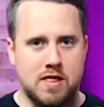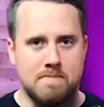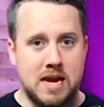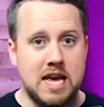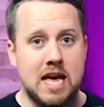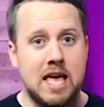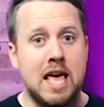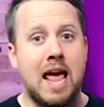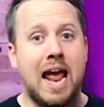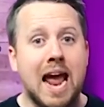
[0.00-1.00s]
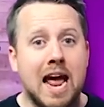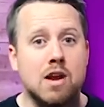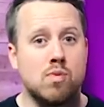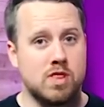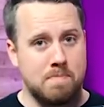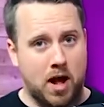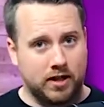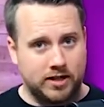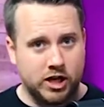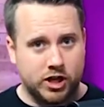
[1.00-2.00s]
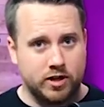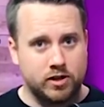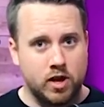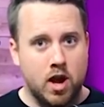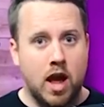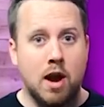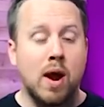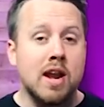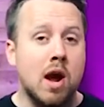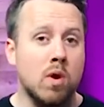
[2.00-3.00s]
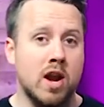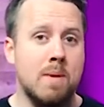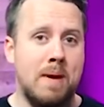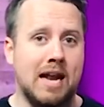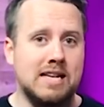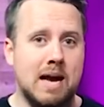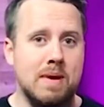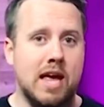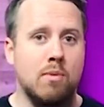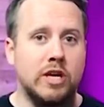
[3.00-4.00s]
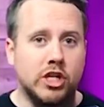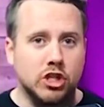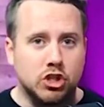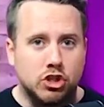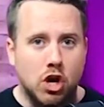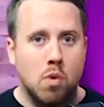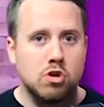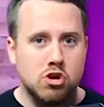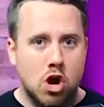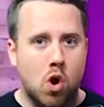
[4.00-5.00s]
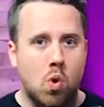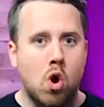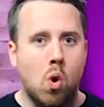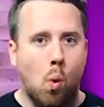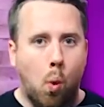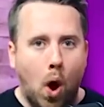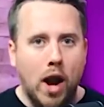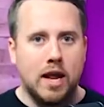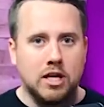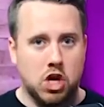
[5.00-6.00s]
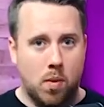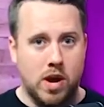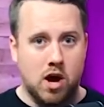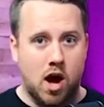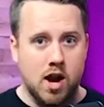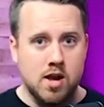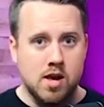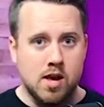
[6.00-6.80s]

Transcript: in the media and with the politicians. And right now we're in a pandemic and we just don't know what is going on